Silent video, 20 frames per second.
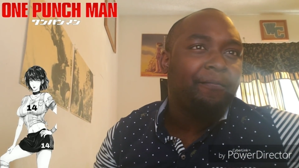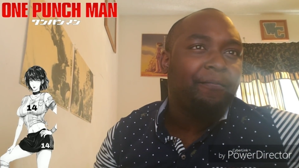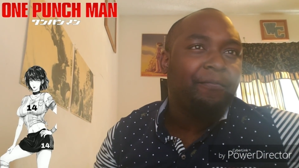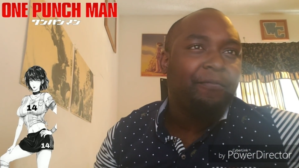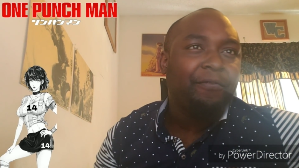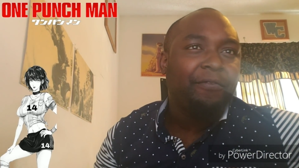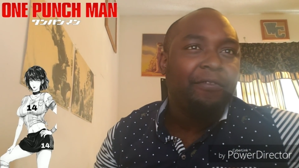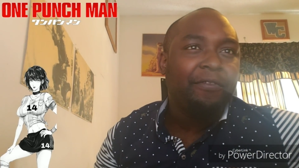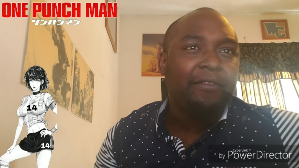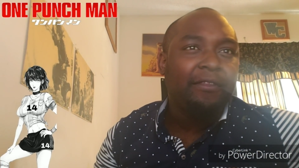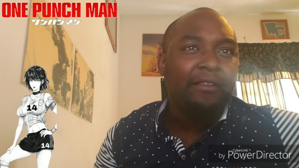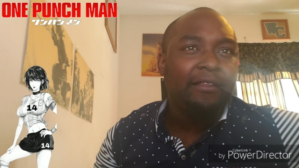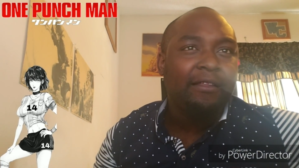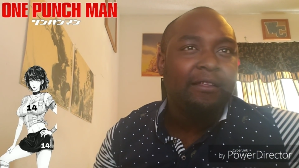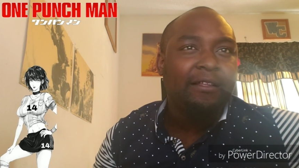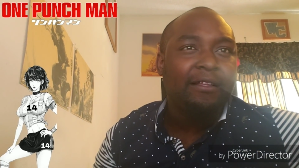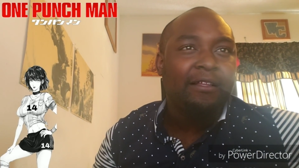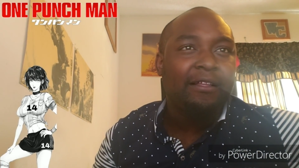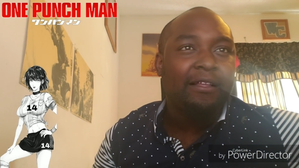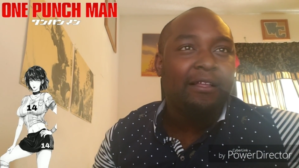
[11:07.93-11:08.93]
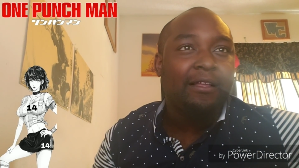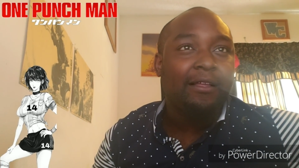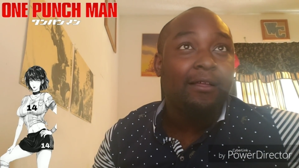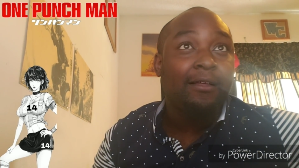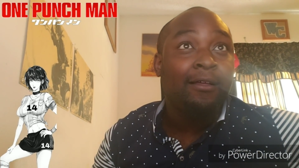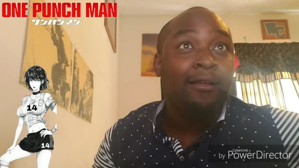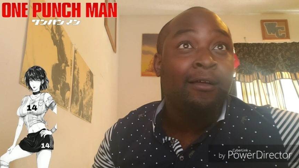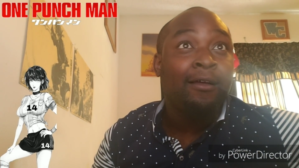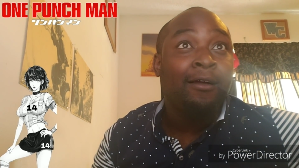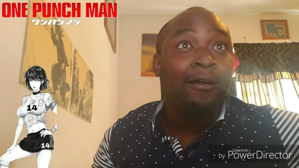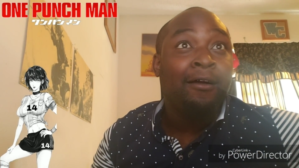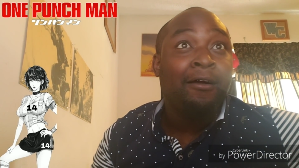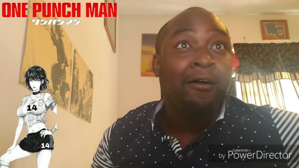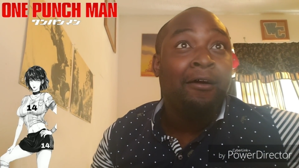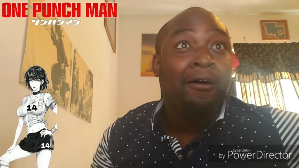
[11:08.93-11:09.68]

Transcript: Nobody speaks.